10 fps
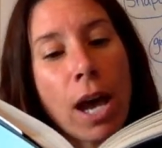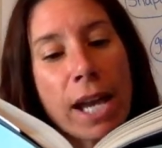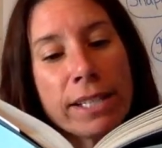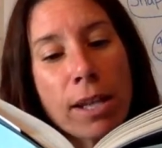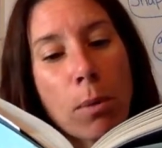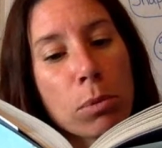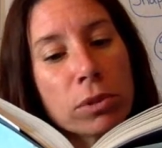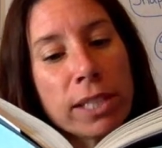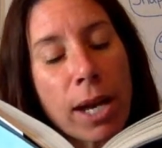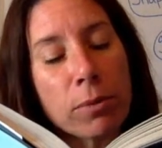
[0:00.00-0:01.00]
I
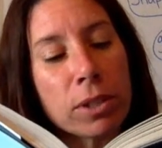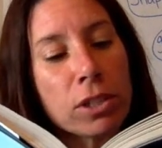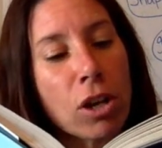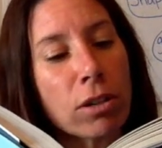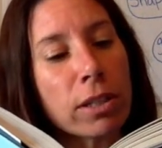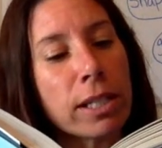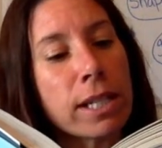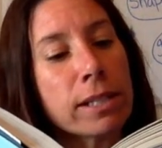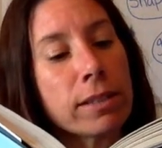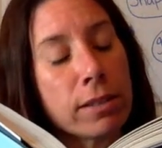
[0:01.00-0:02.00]
tumble down the
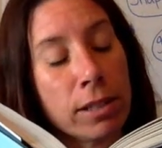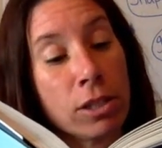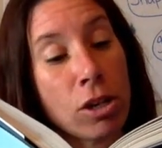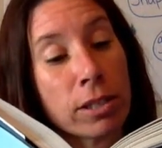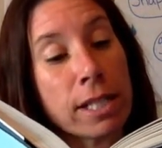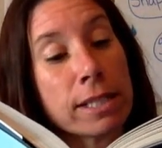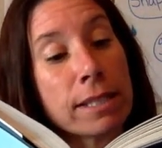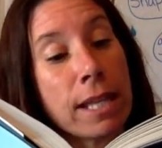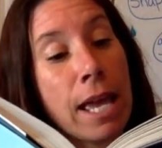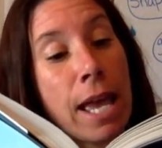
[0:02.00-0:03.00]
darkness,
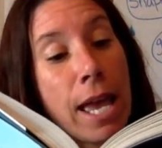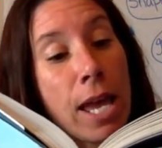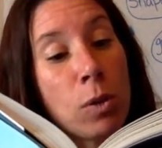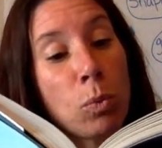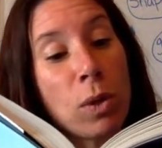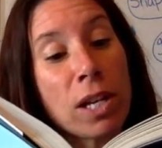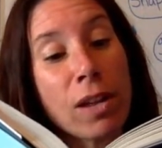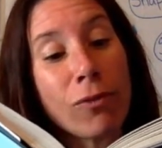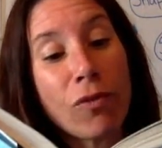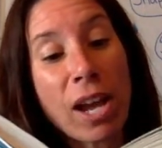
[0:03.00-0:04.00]
and when
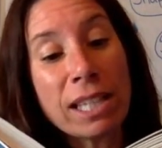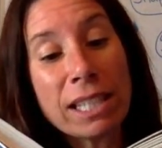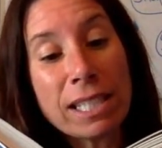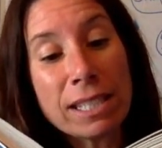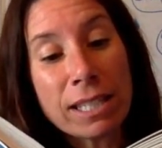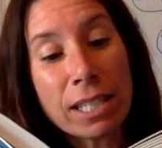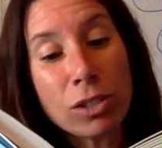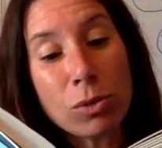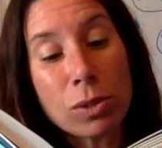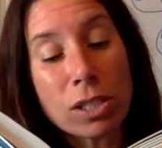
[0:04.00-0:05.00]
I finally
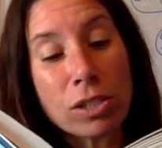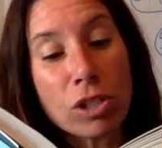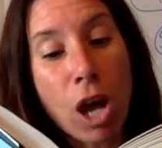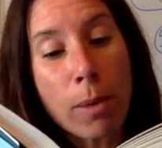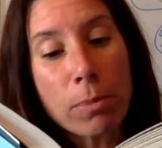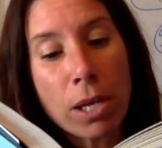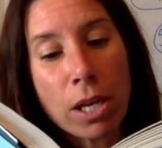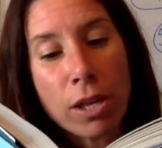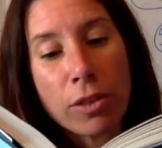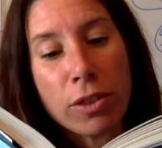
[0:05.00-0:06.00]
skid to a stop,
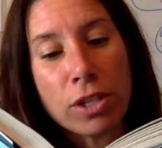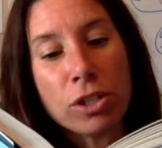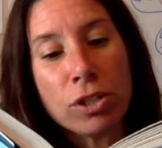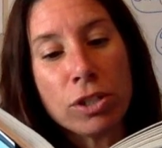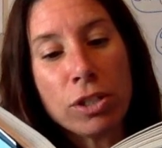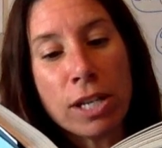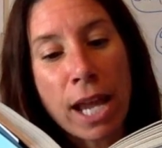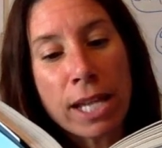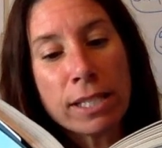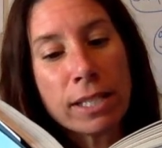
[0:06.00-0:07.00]
the
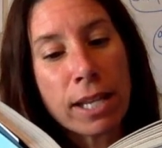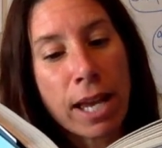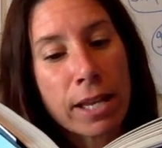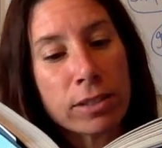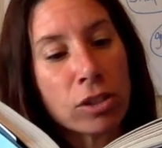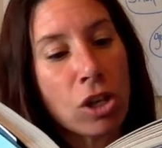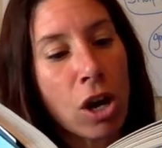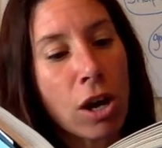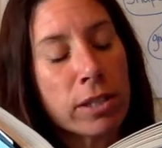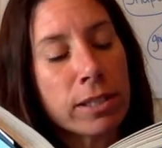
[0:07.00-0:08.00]
night has
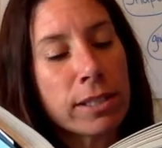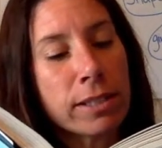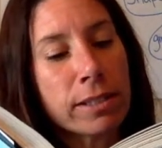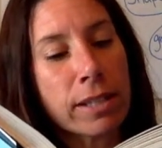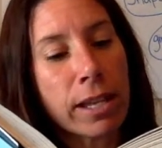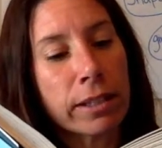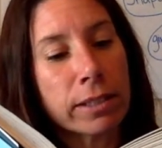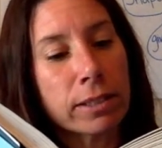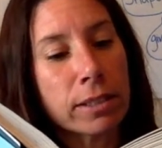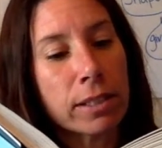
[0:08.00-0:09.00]
gone
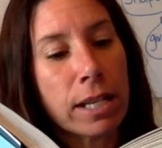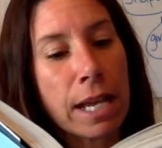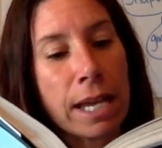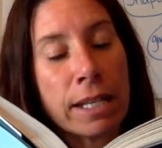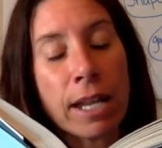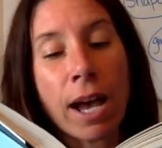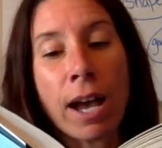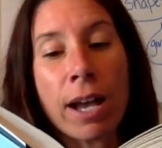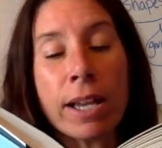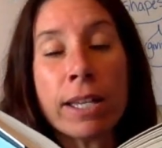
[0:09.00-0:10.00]
silent, and
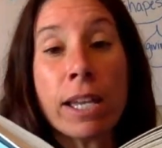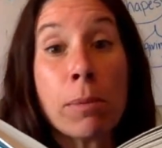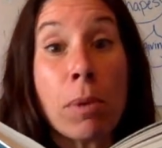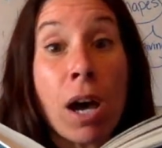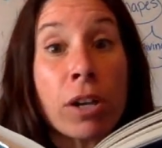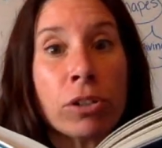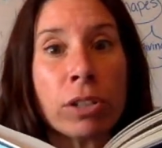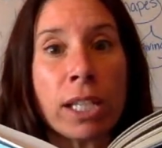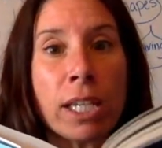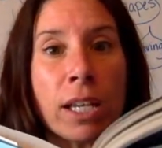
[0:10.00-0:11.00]
I am
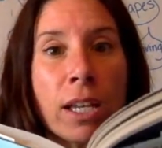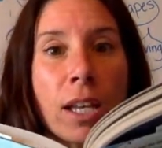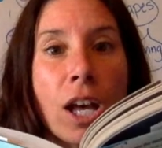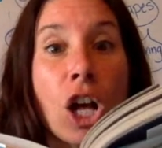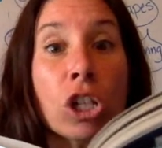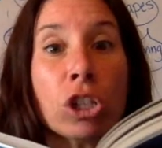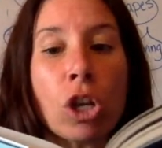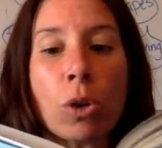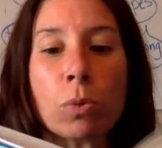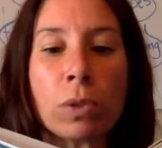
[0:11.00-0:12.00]
utterly
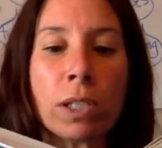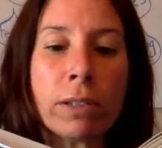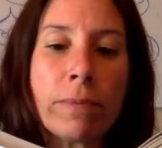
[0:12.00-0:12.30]
alone.